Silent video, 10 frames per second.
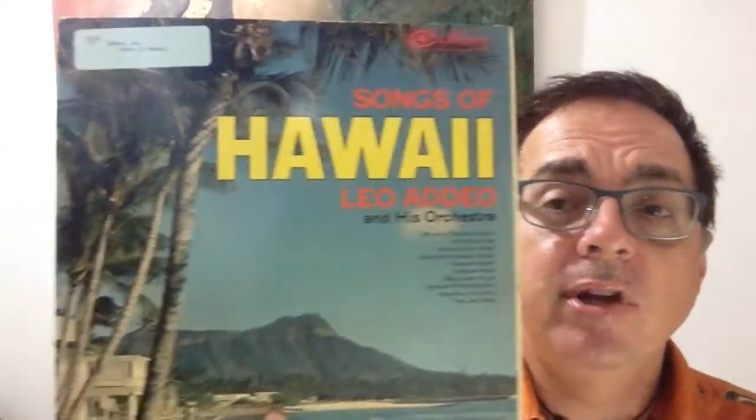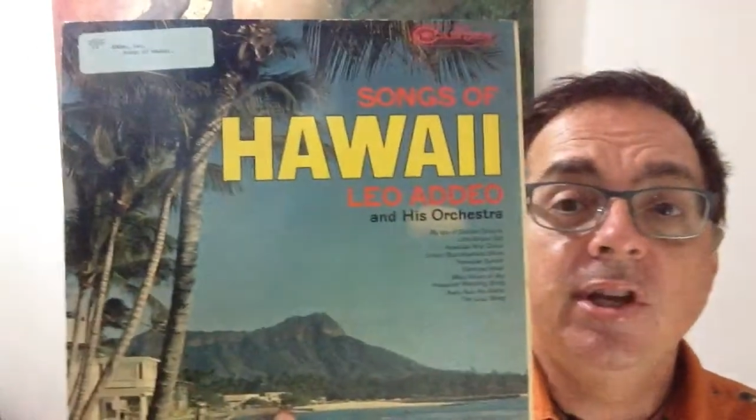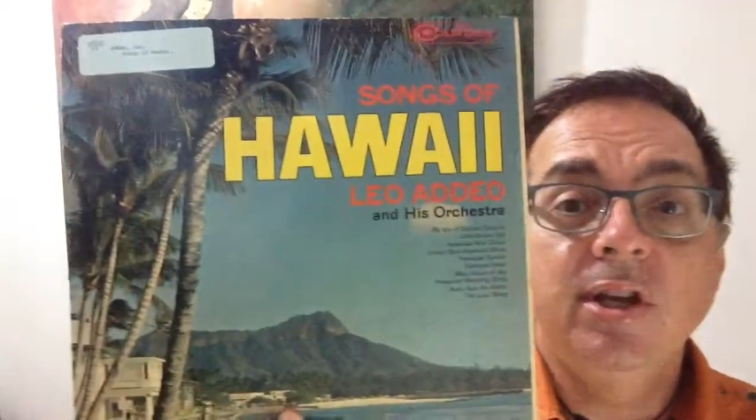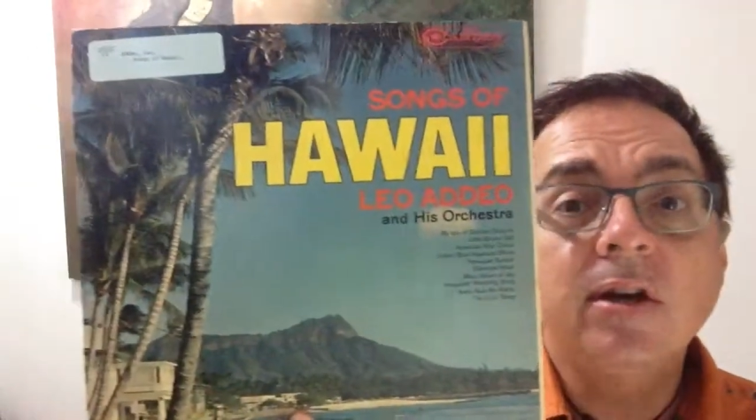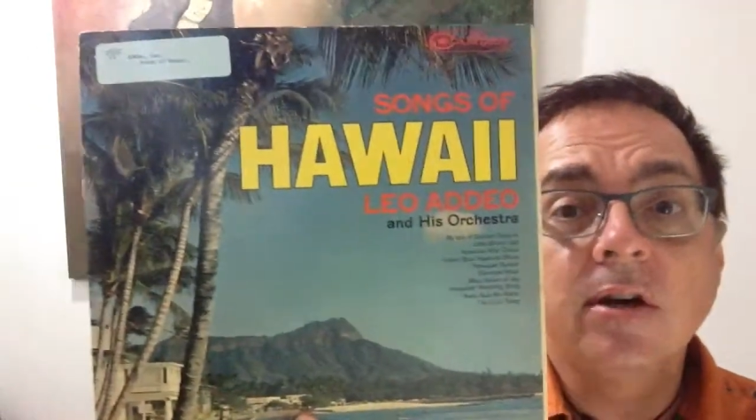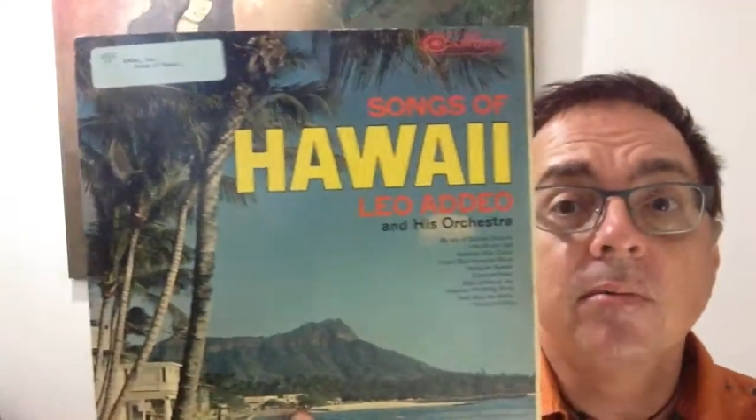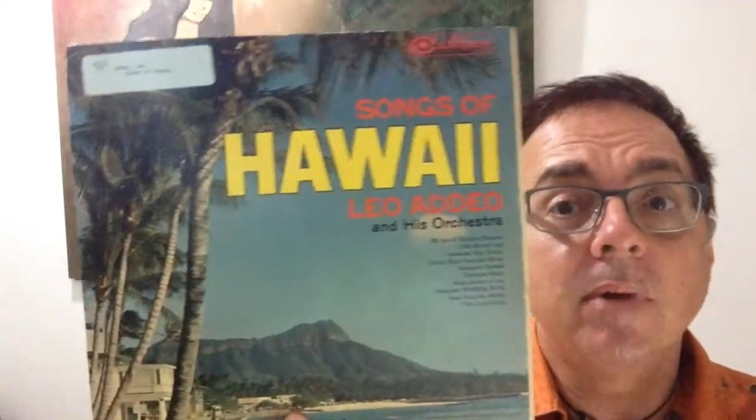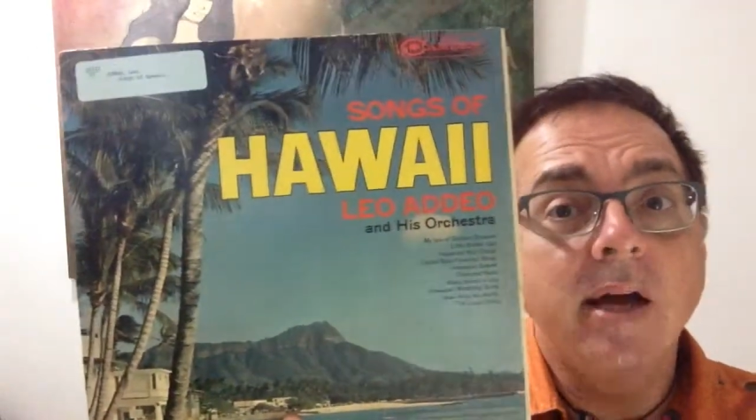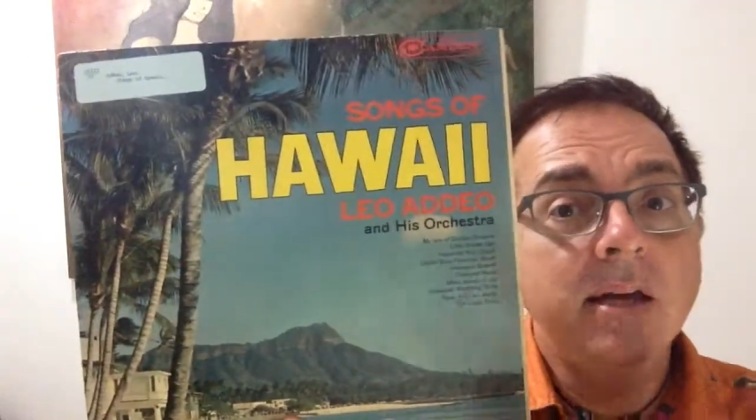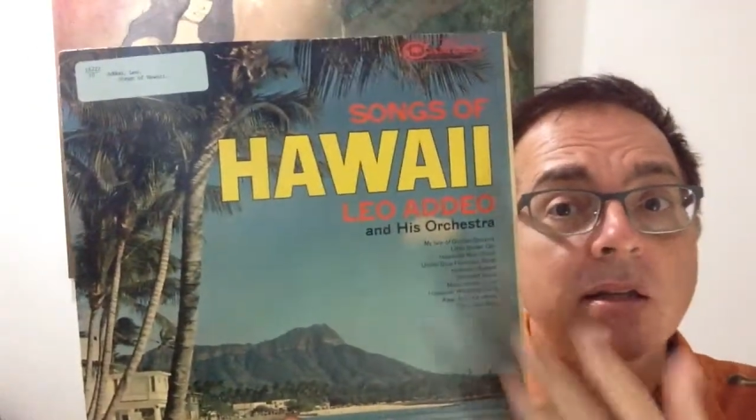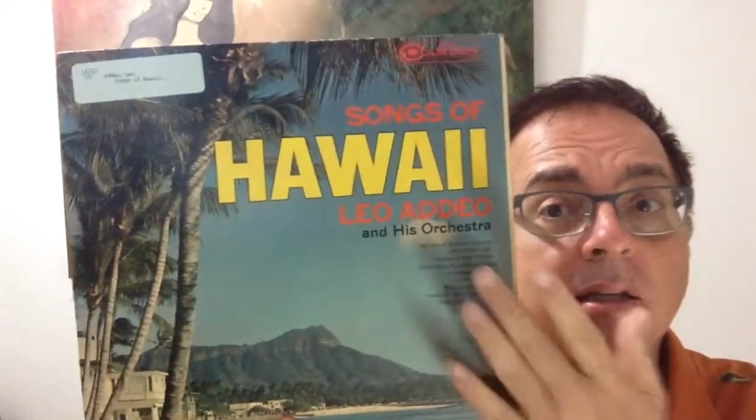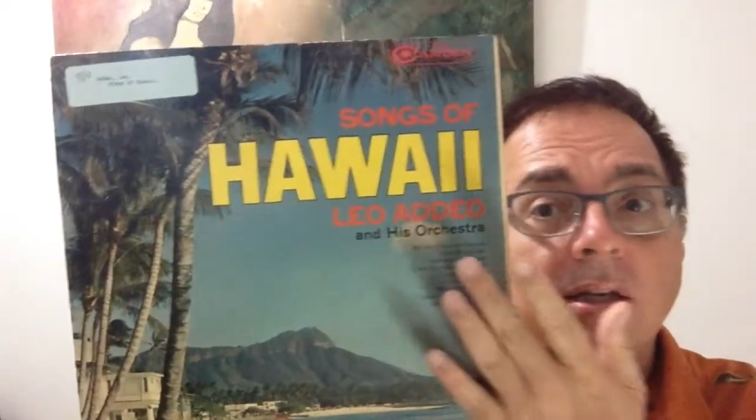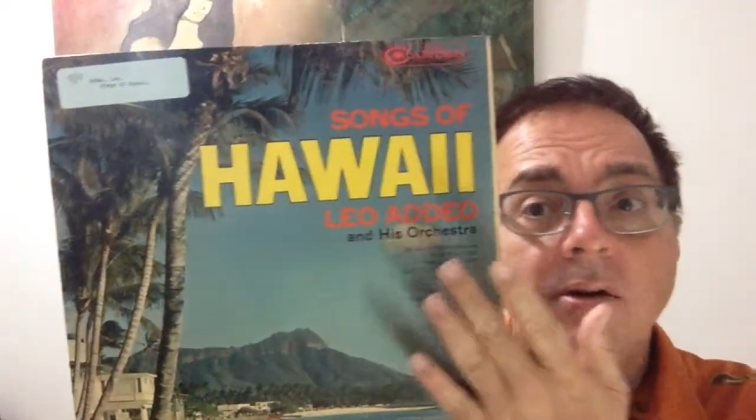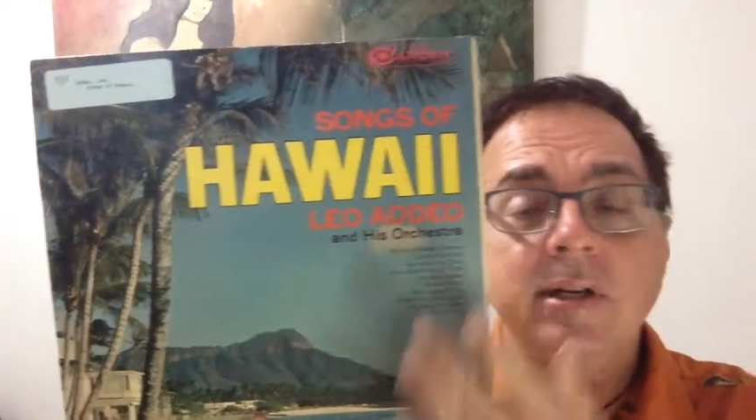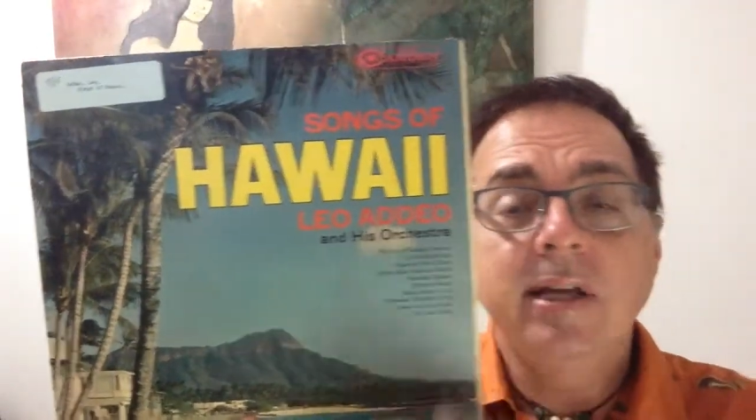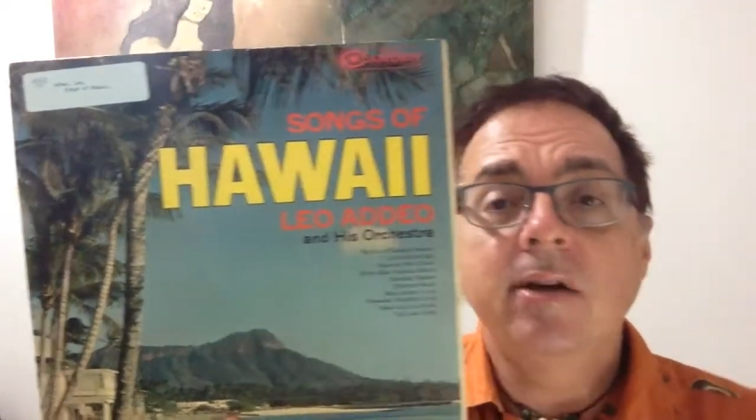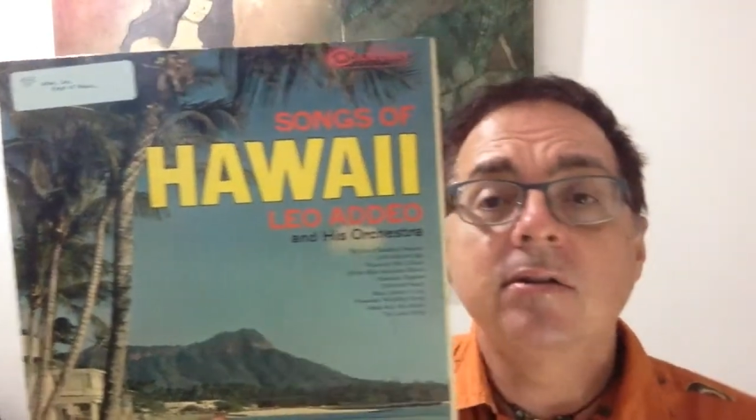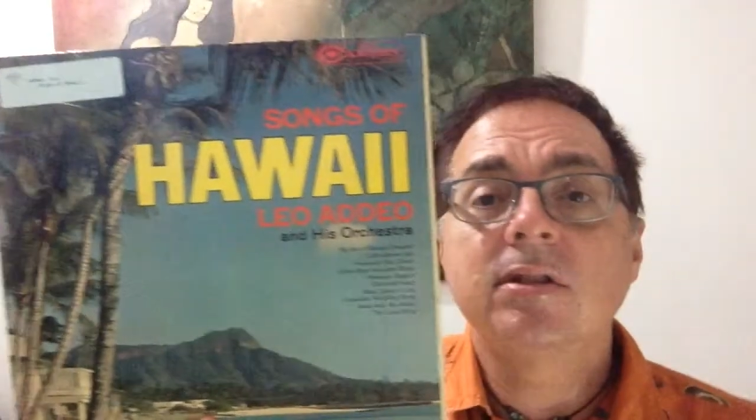year, right, Leo Addeo?